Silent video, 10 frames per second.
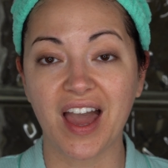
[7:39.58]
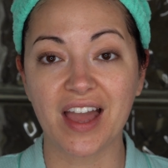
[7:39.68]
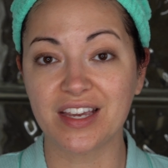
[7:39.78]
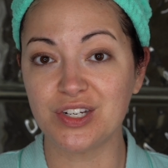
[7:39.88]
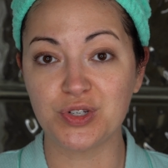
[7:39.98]

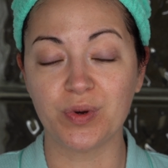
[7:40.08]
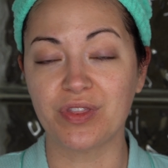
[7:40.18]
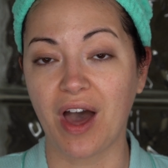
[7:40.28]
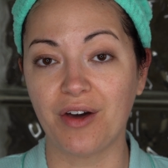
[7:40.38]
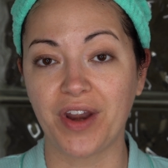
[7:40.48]
I can do
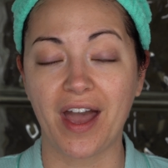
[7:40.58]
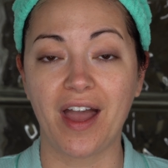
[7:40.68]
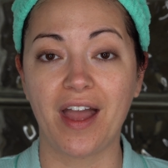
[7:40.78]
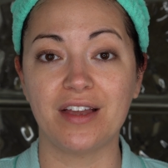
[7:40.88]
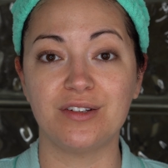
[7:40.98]
without.
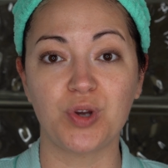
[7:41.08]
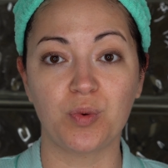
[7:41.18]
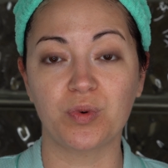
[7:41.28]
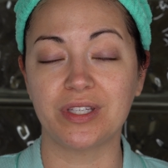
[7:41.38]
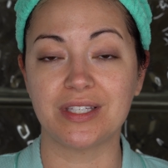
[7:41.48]
I
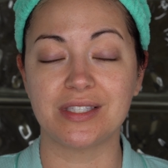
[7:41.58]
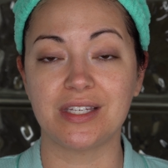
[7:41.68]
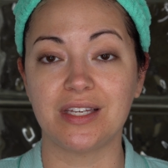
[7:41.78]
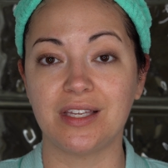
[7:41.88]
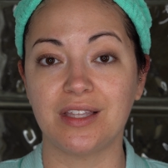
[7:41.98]
don't really
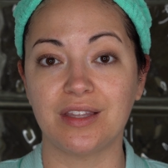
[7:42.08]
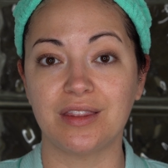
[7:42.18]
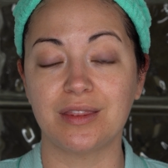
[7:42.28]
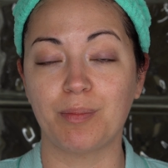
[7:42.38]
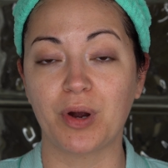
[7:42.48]
see
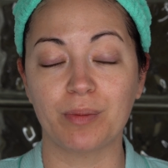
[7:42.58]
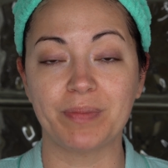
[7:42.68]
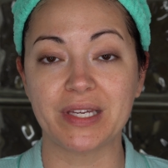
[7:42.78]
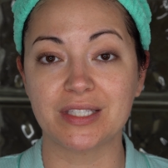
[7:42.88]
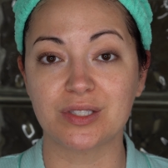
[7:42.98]
the
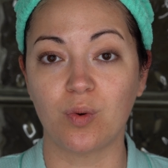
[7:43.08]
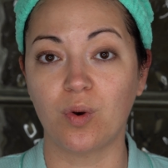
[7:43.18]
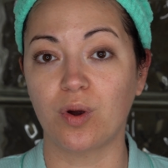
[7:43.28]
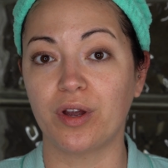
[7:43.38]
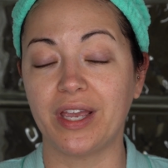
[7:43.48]
purpose
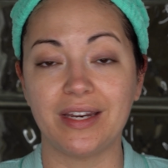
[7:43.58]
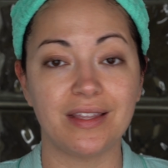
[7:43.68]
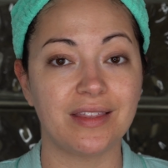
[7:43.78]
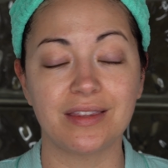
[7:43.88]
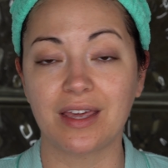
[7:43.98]
or
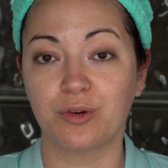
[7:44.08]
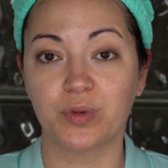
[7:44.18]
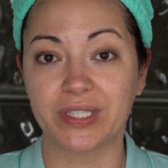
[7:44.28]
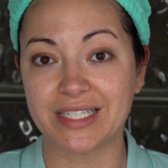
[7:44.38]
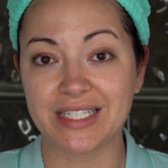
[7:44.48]
anything that it
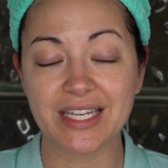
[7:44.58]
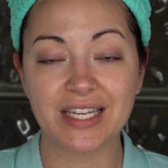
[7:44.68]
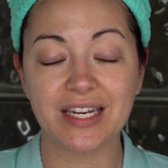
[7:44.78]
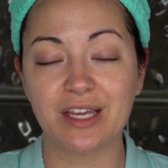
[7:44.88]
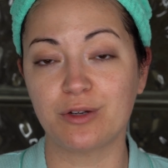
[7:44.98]
really
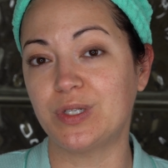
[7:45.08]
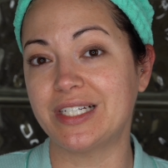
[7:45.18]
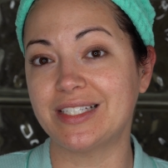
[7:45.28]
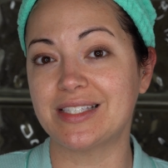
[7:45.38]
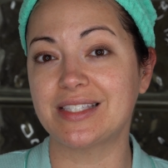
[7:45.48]
did. It
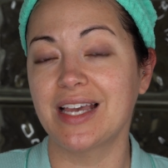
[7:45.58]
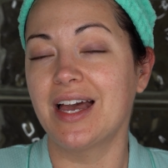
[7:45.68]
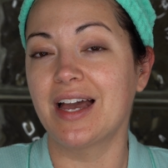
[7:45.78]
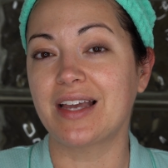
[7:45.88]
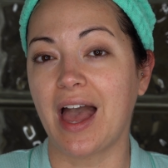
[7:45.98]
was
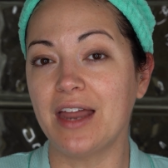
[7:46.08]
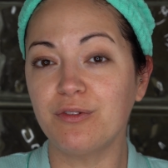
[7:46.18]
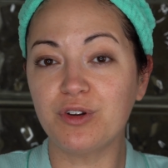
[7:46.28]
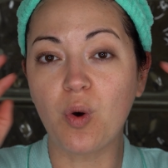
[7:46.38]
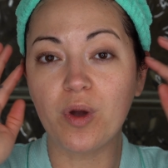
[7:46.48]
kind
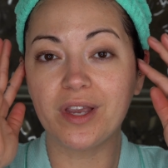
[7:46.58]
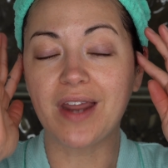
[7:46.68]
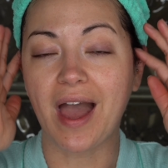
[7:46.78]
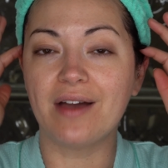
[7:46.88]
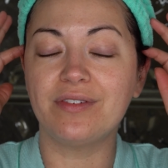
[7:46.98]
of annoying
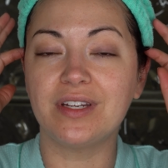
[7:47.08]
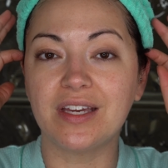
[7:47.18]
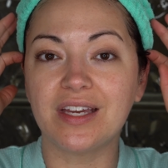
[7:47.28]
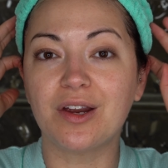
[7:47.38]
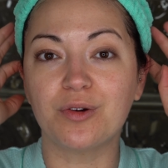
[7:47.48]
having
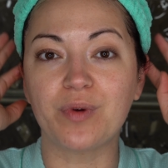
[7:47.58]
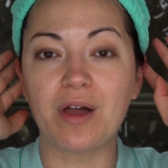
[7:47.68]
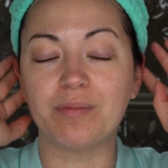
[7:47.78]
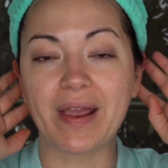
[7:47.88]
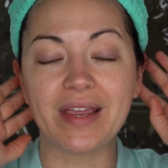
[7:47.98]
it
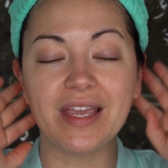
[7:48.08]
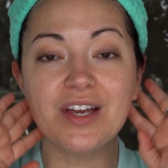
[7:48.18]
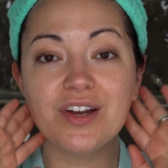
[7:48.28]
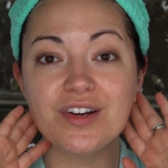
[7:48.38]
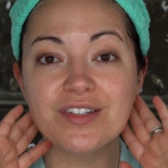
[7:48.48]
around my
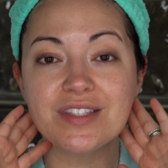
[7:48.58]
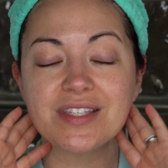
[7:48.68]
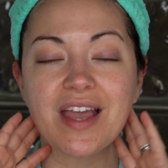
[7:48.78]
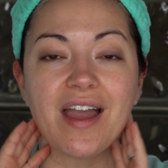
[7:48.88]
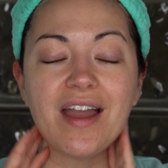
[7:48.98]

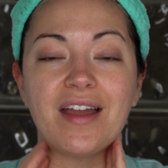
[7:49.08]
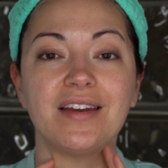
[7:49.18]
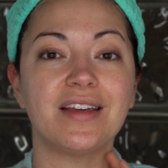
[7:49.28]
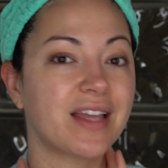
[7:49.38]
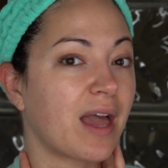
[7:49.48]
ears
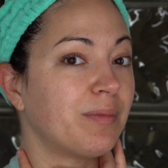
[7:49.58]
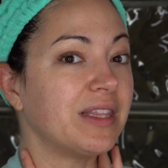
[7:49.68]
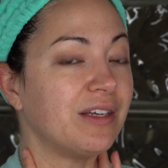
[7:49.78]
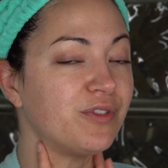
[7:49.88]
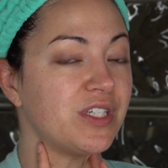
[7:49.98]
and it kept
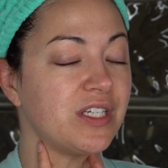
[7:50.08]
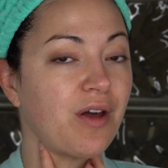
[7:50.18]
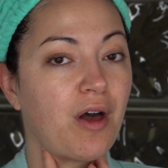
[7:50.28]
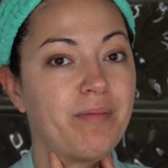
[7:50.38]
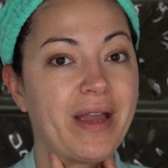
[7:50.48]
lifting
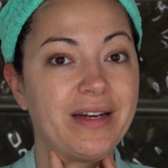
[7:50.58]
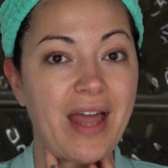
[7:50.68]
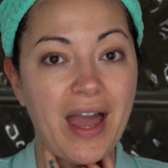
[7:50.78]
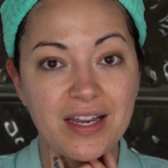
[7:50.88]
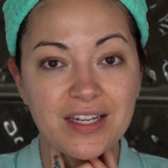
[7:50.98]
on my
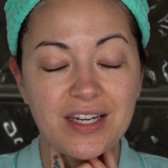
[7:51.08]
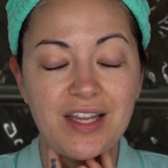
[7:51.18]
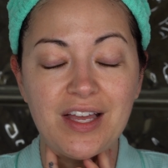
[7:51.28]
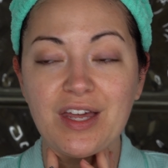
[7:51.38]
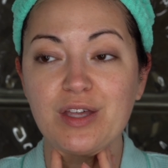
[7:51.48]
neck.
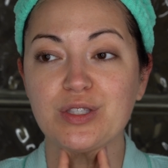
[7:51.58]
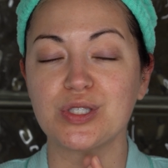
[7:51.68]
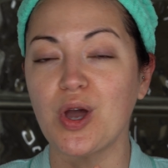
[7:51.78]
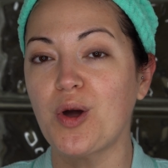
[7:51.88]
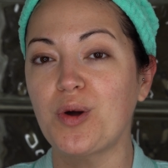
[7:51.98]

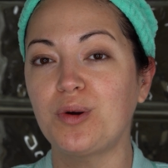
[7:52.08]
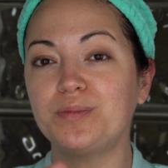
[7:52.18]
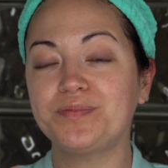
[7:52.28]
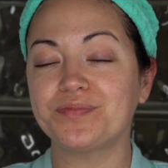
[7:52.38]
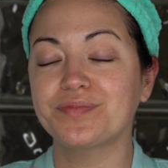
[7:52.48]

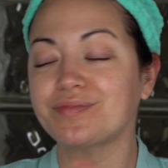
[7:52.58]
So